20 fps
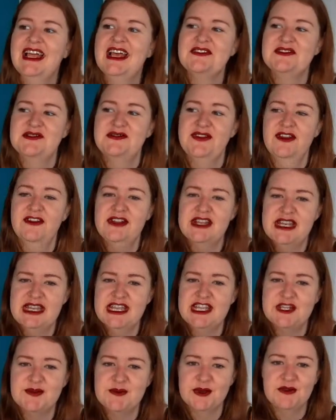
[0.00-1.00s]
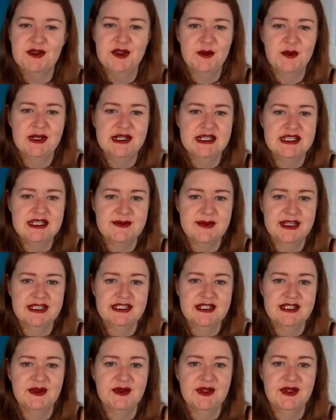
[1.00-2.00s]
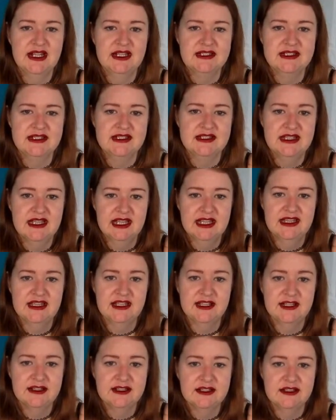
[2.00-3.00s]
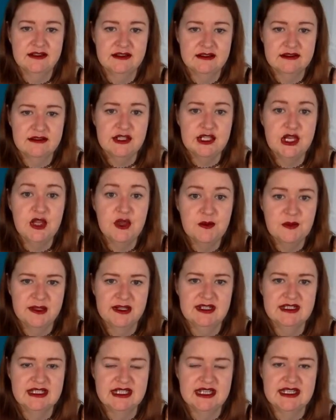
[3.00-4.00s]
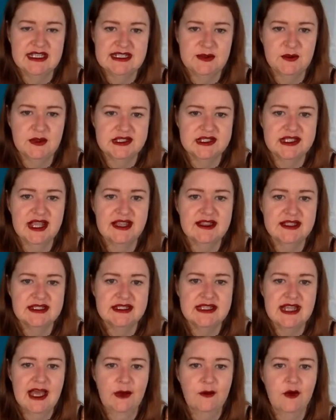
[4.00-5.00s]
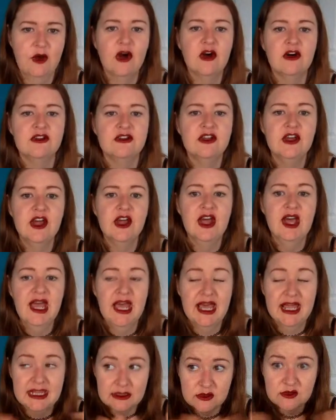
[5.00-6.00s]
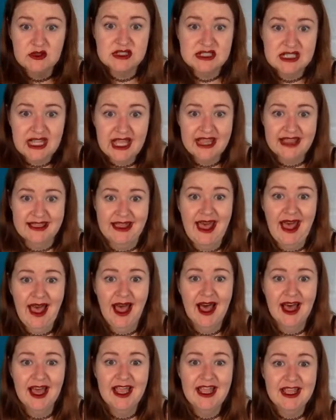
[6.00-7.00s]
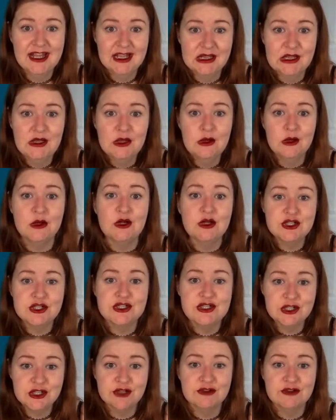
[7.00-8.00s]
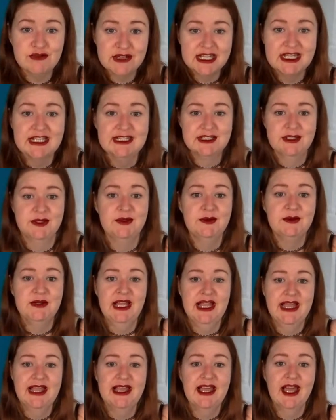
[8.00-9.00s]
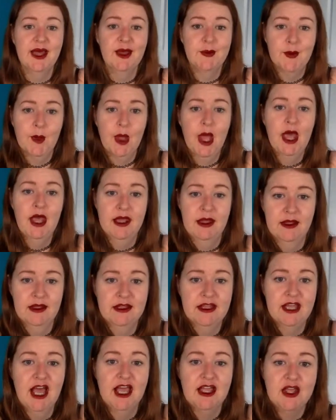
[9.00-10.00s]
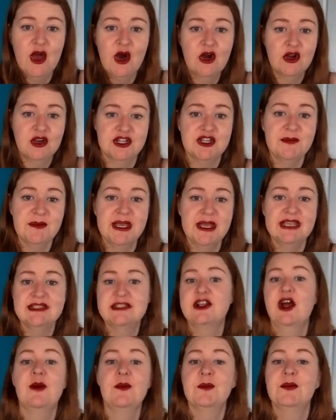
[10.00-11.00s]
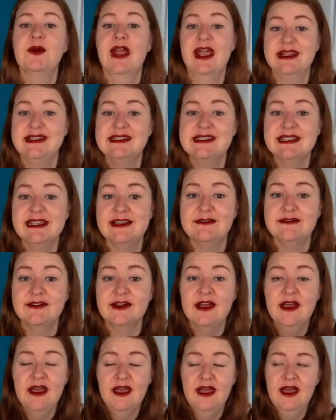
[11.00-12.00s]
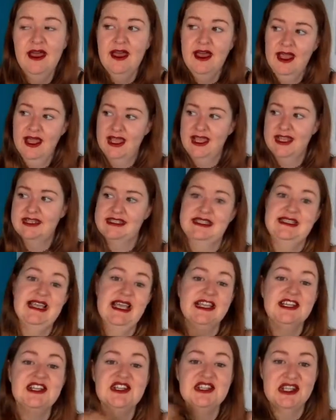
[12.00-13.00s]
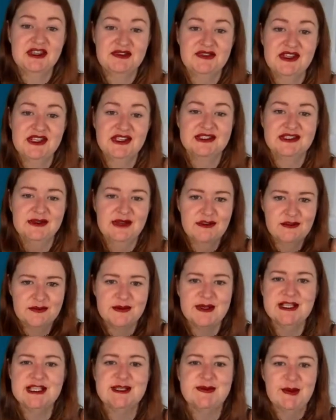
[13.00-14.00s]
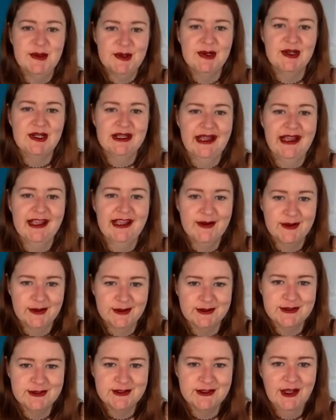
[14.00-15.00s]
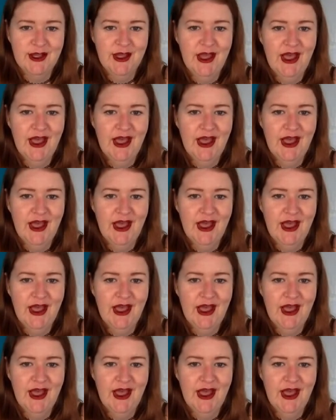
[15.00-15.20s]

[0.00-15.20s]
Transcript: was very niche, but if you went to my school and like the new building as it was then that's now gone, it looked like that. It looked so real to like a Yorkshire-based comprehensive, and it's set in Sheffield, so everybody spoke like us.